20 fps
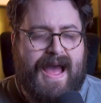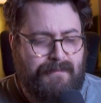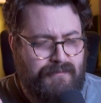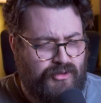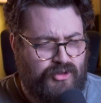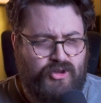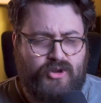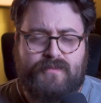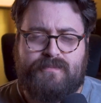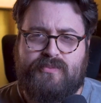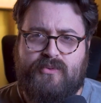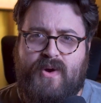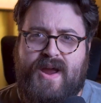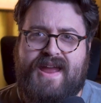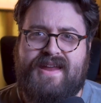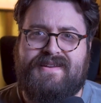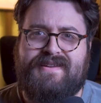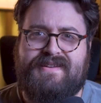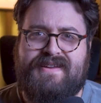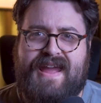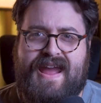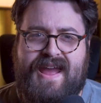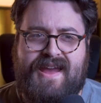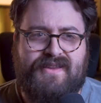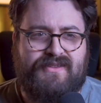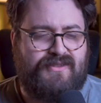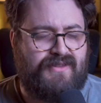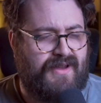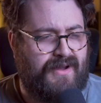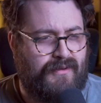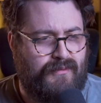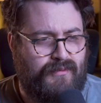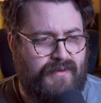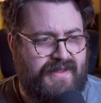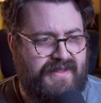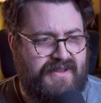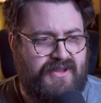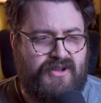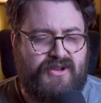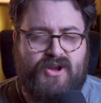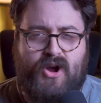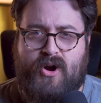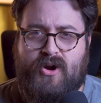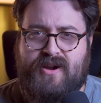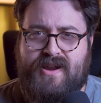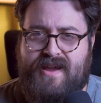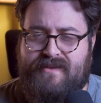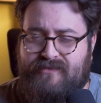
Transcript: I'm sure Brandon has a really good heart.